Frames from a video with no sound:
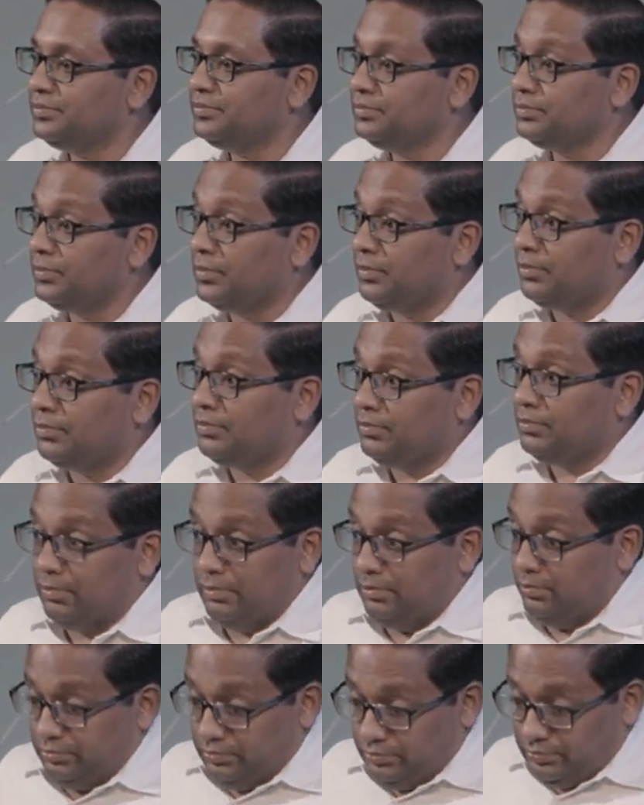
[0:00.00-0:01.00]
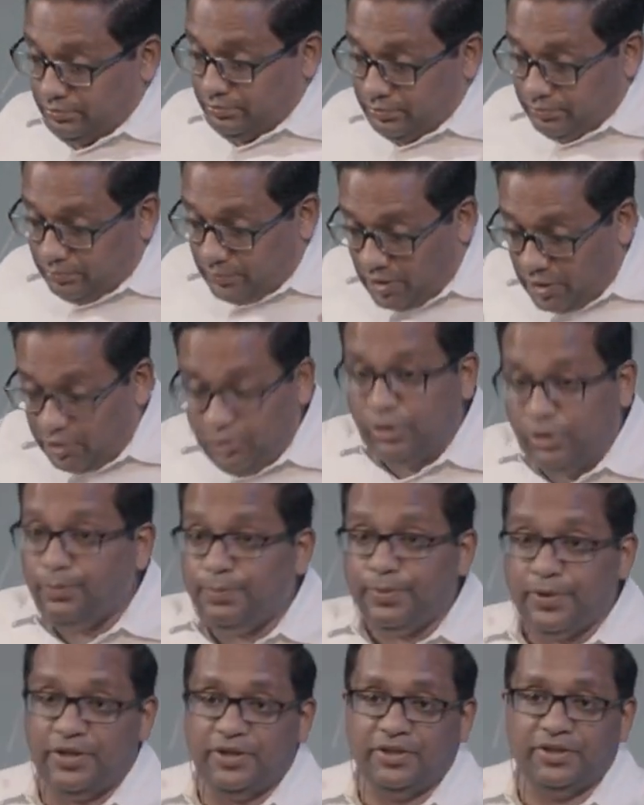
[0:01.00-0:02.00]
It could be.
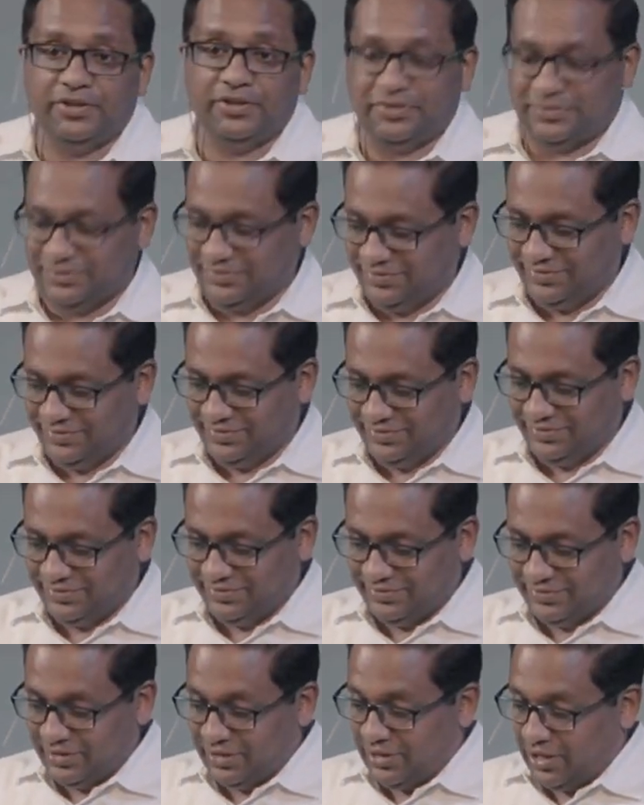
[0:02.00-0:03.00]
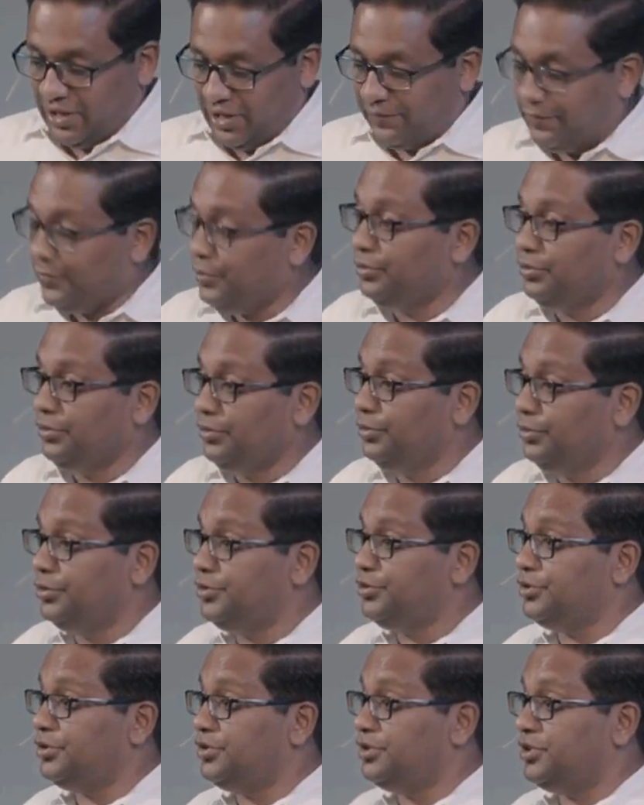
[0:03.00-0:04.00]
If you lose your job, God
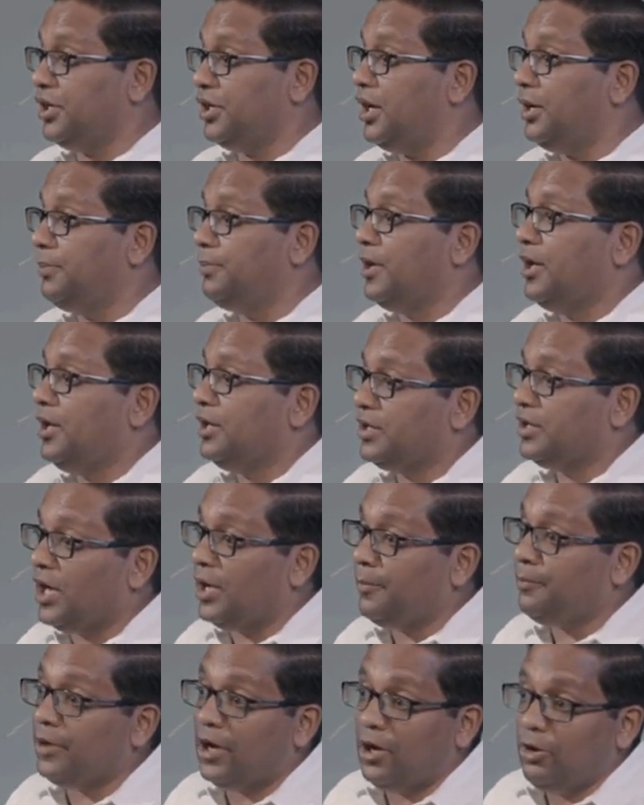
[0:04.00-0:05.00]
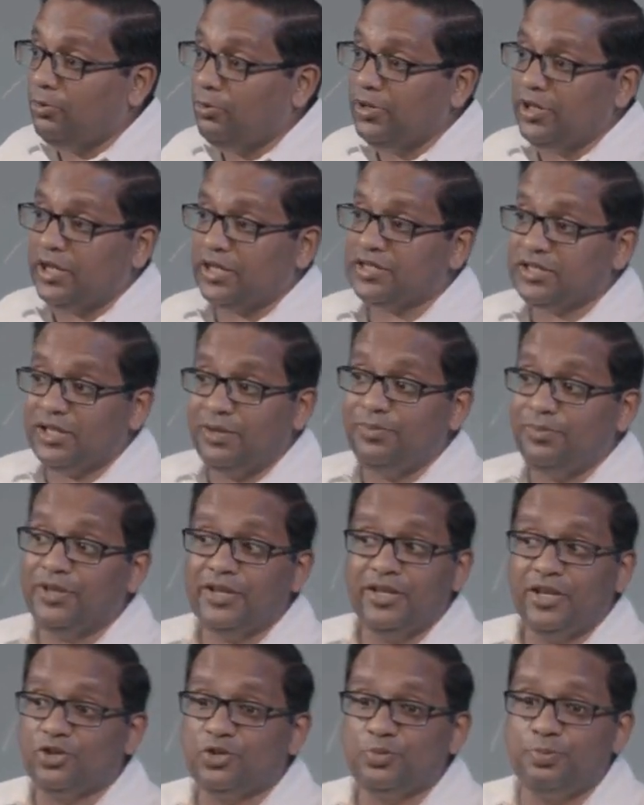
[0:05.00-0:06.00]
probably has something else better in store for
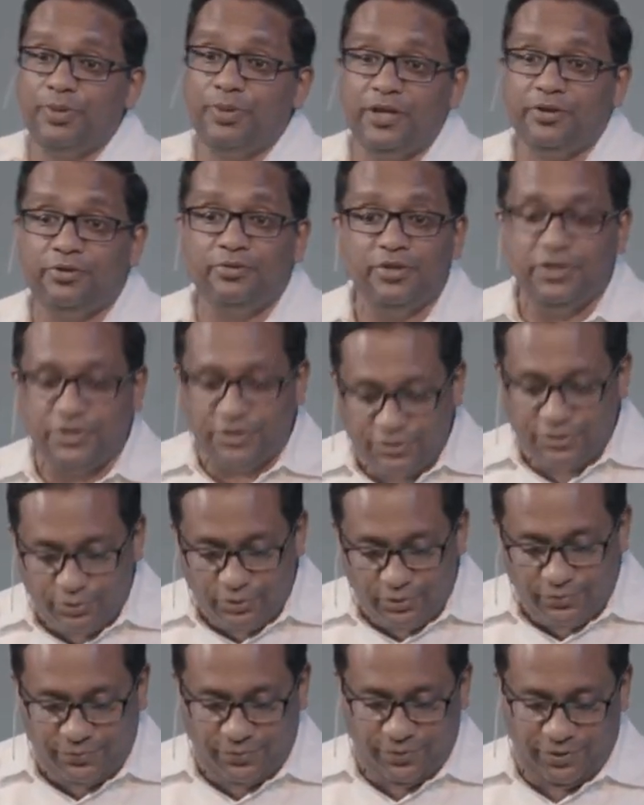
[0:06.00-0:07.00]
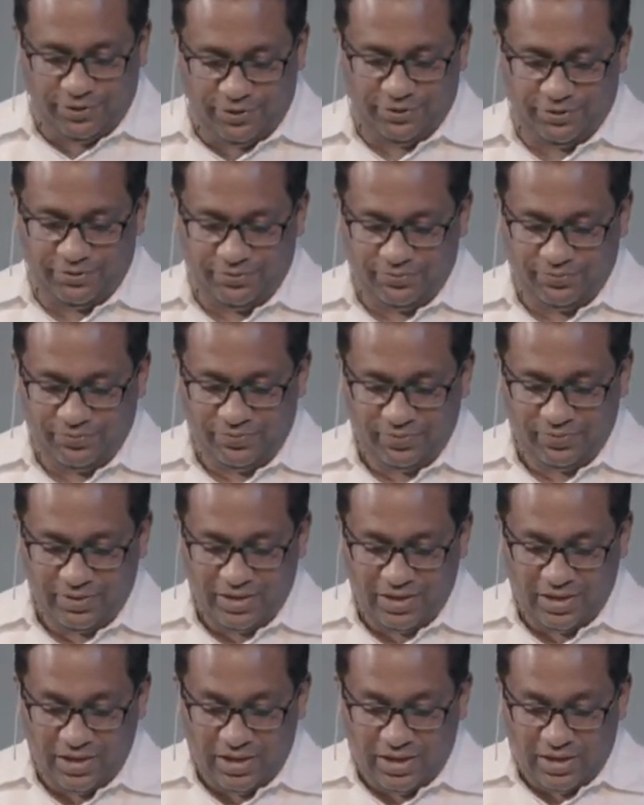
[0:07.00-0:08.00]
you. And He does.
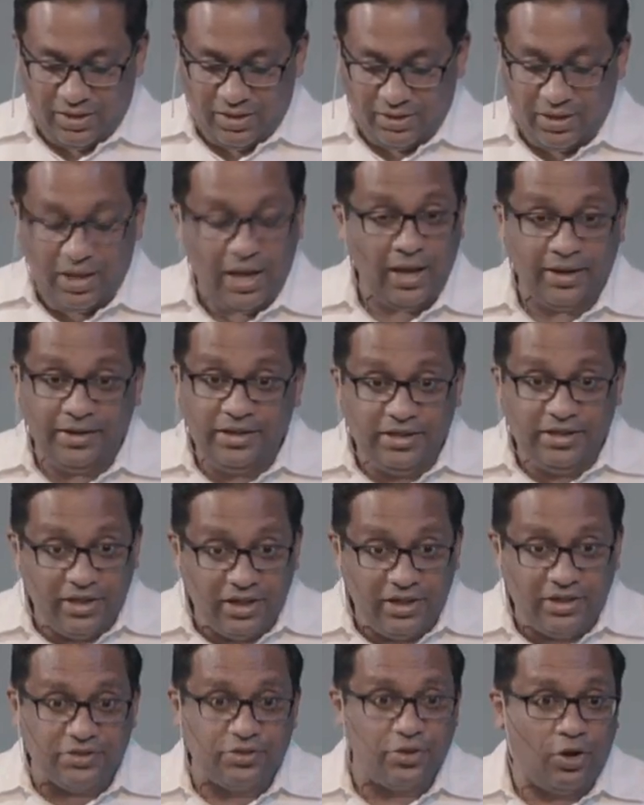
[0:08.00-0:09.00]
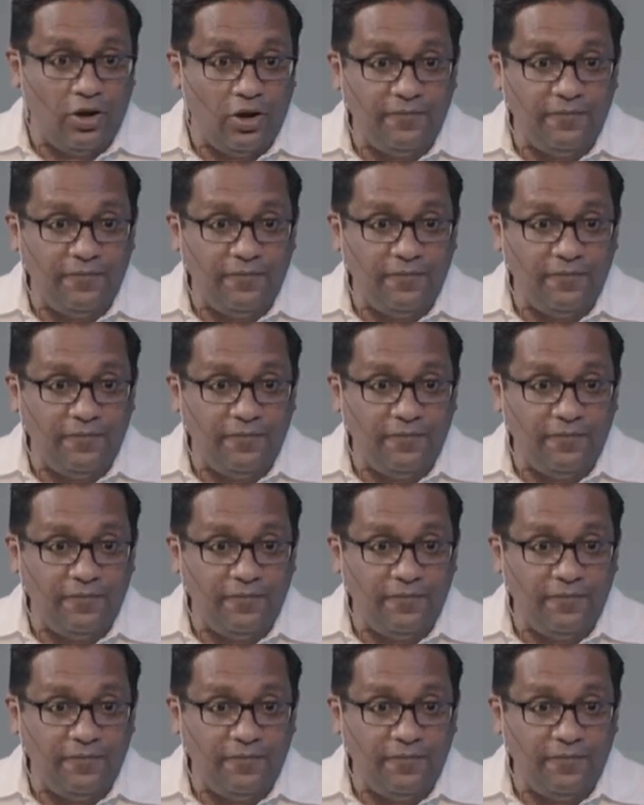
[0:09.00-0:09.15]
Often He does.